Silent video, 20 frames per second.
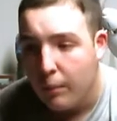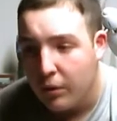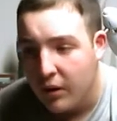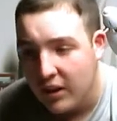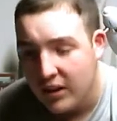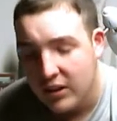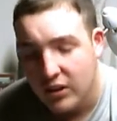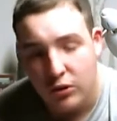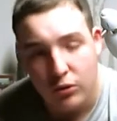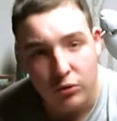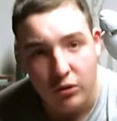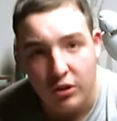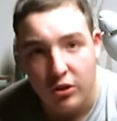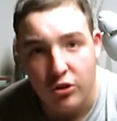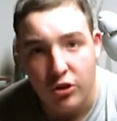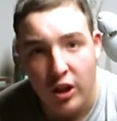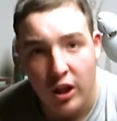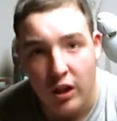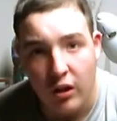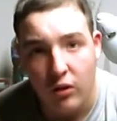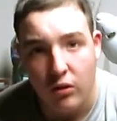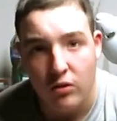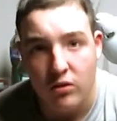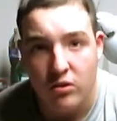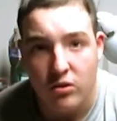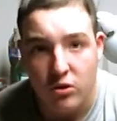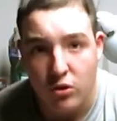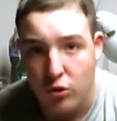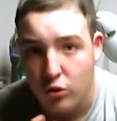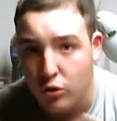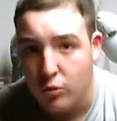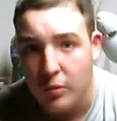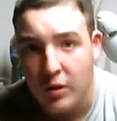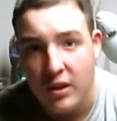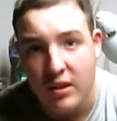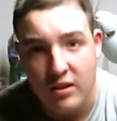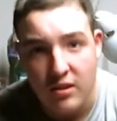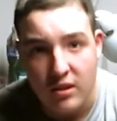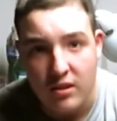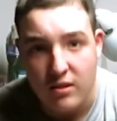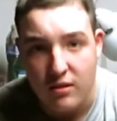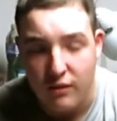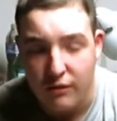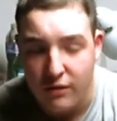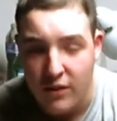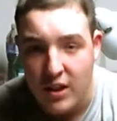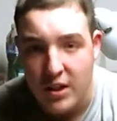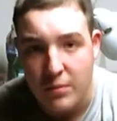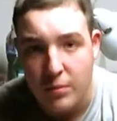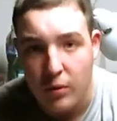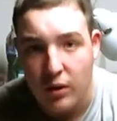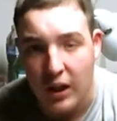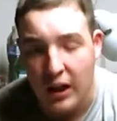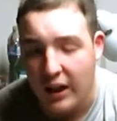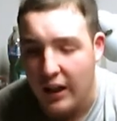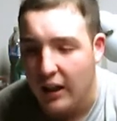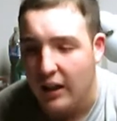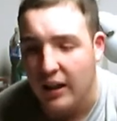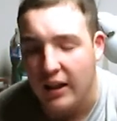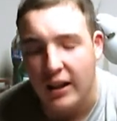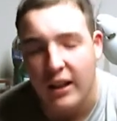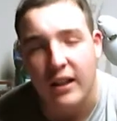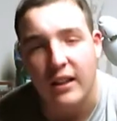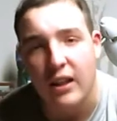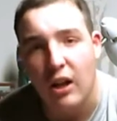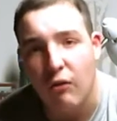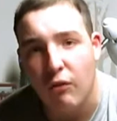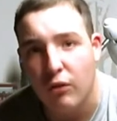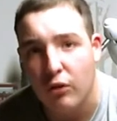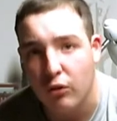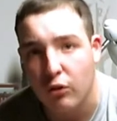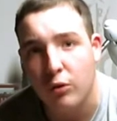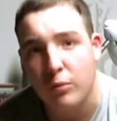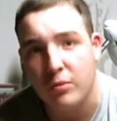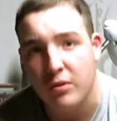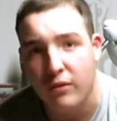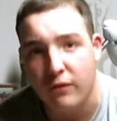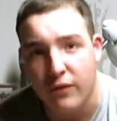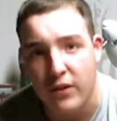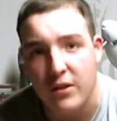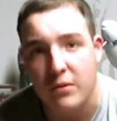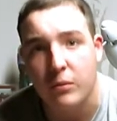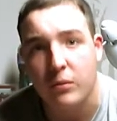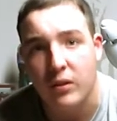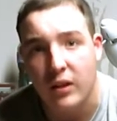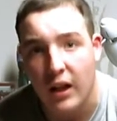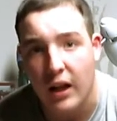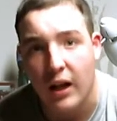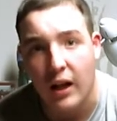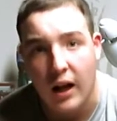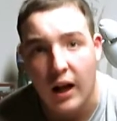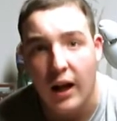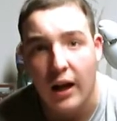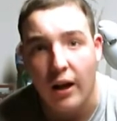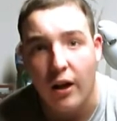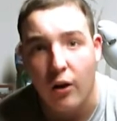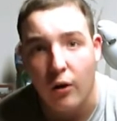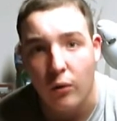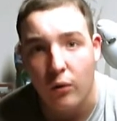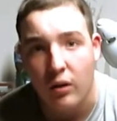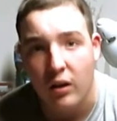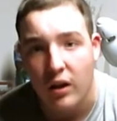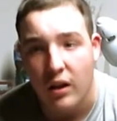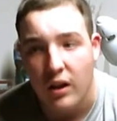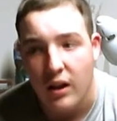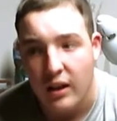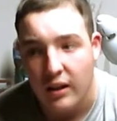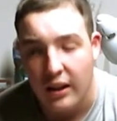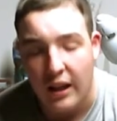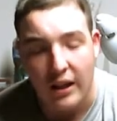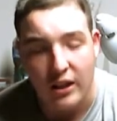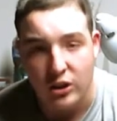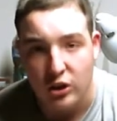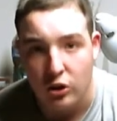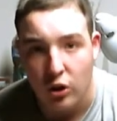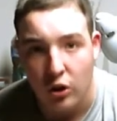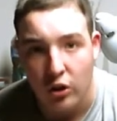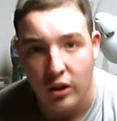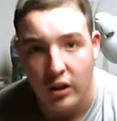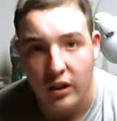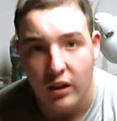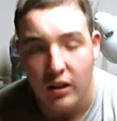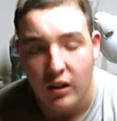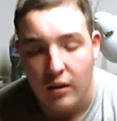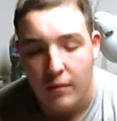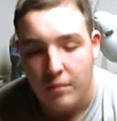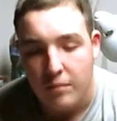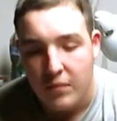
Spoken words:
Plus 3 channels, social media sites on Facebook. I got like 11 groups on Facebook that I own, that I started.